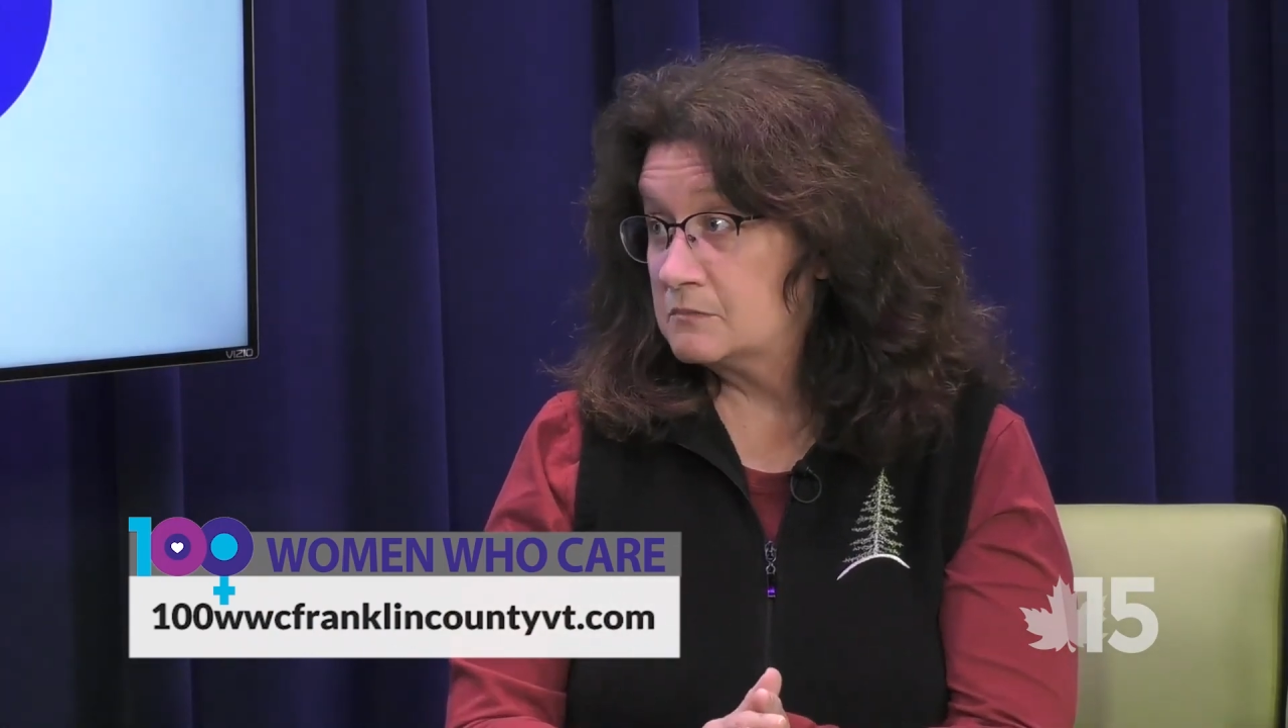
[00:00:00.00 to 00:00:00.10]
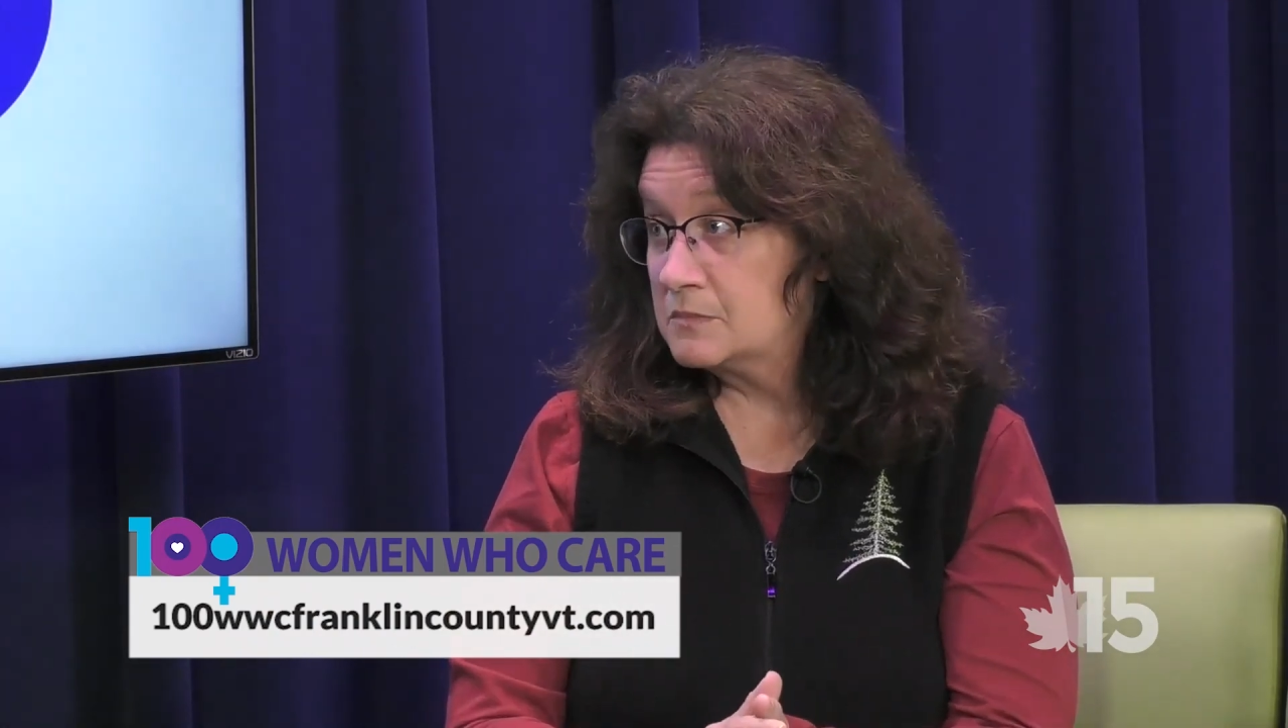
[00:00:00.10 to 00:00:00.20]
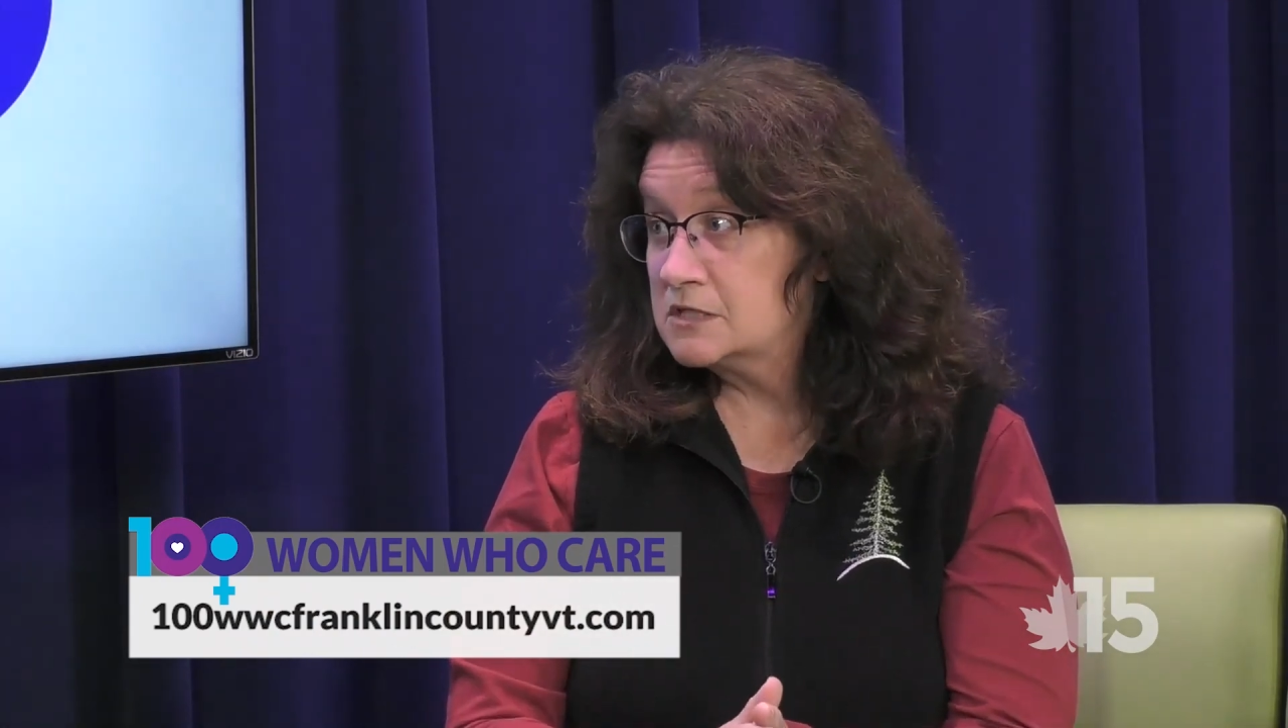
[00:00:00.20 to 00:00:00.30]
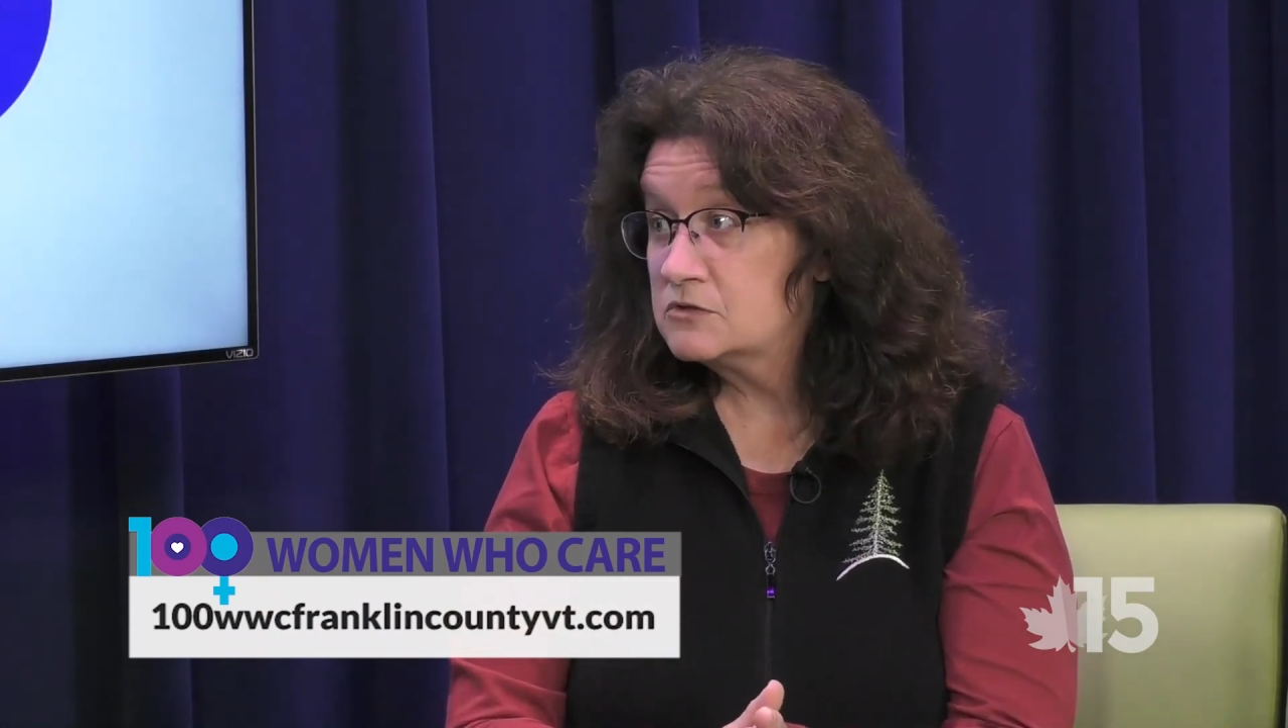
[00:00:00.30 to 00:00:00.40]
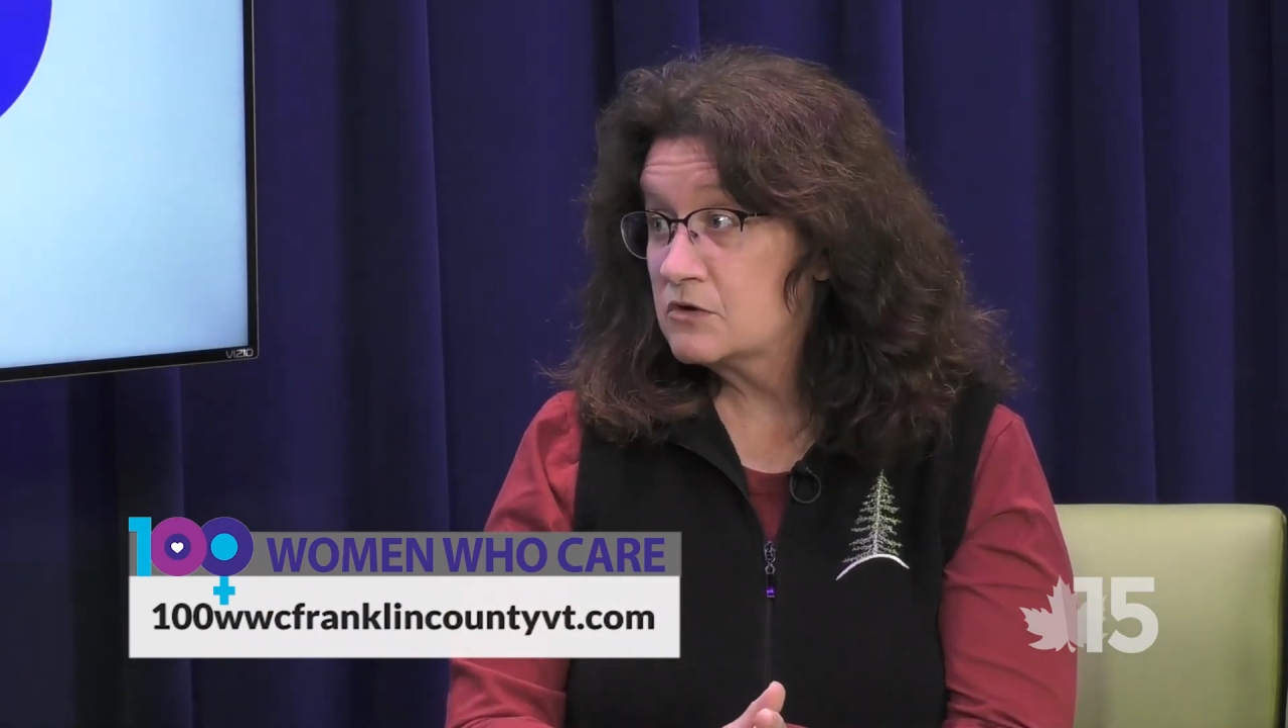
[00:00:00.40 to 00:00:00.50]
and
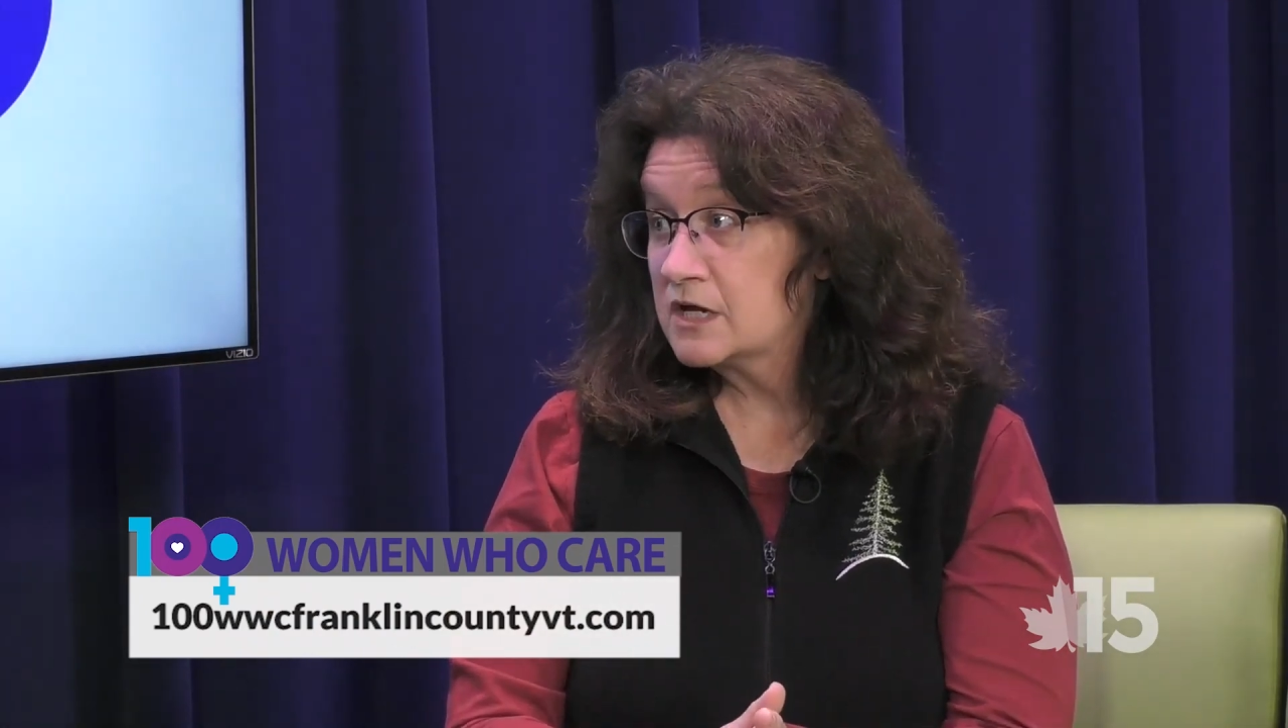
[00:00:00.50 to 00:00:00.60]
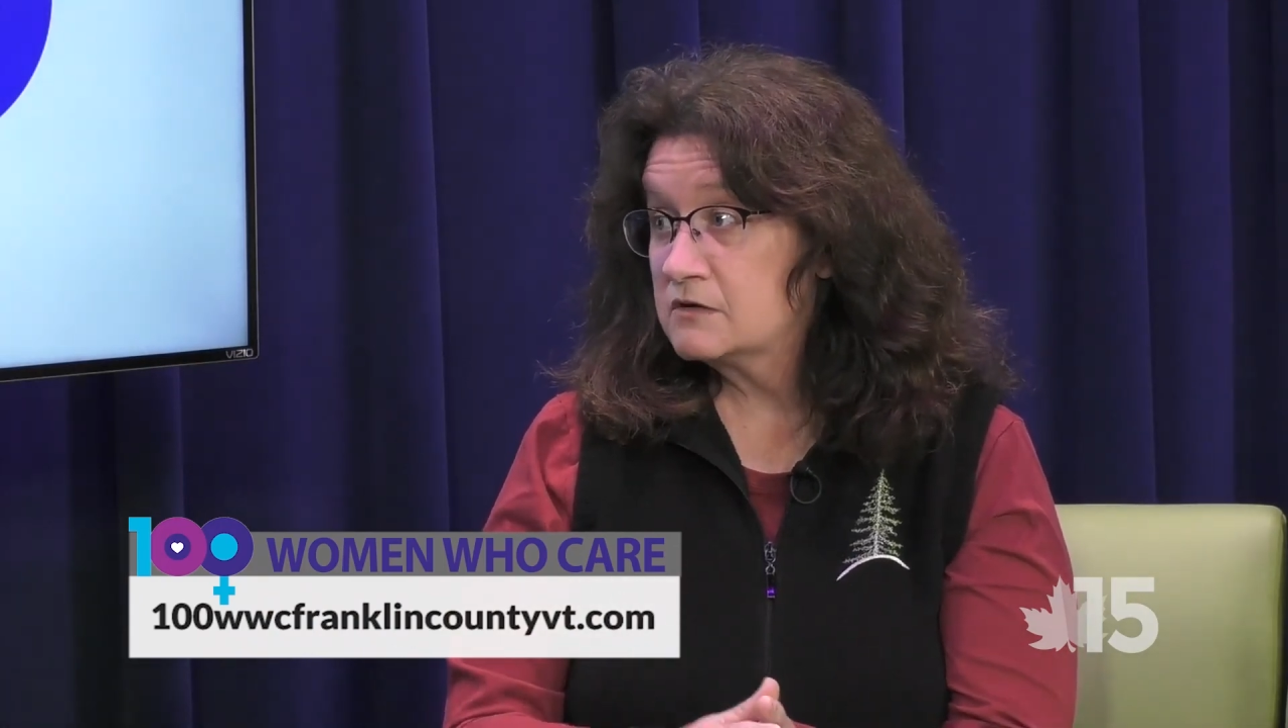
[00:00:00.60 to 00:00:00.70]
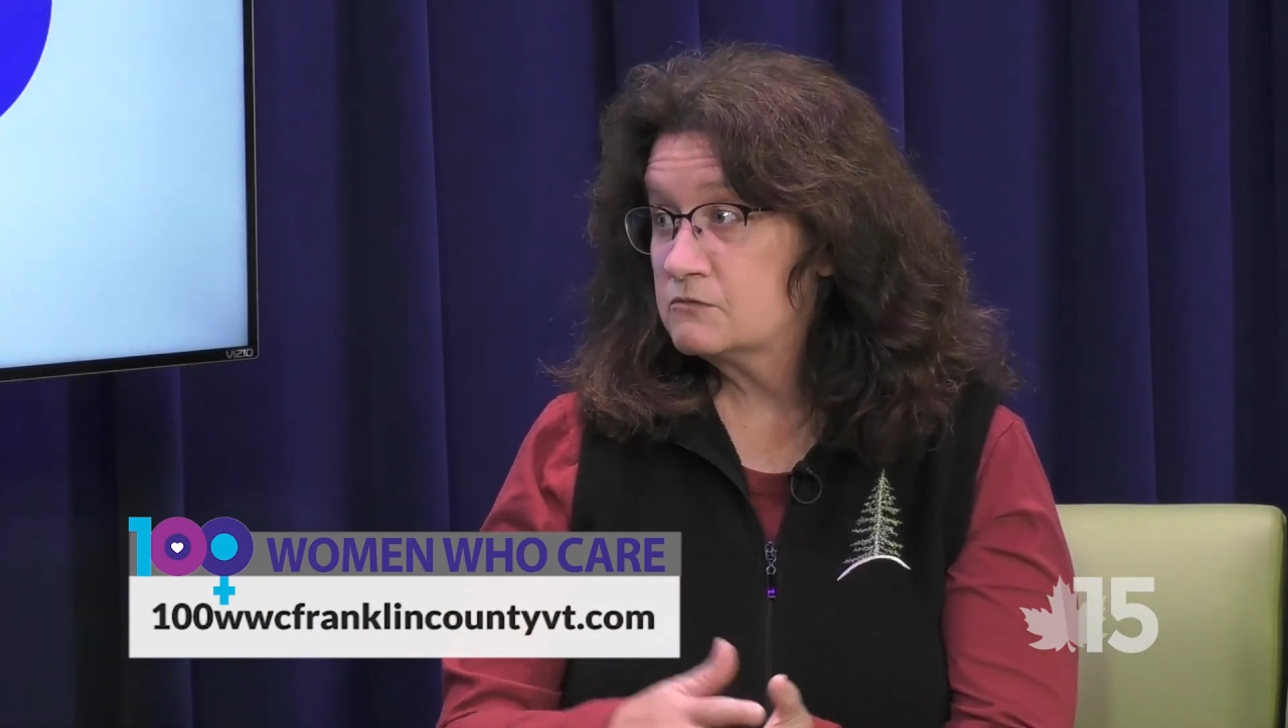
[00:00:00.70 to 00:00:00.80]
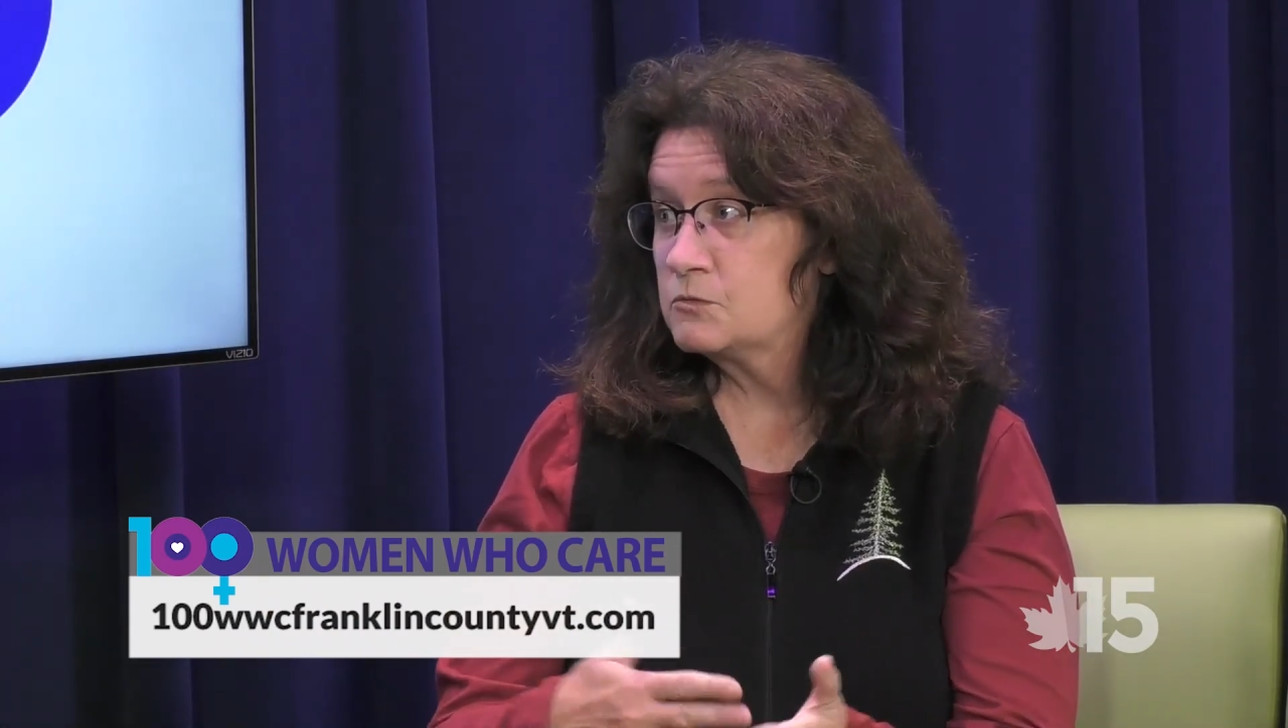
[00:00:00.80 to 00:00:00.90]
mitten drive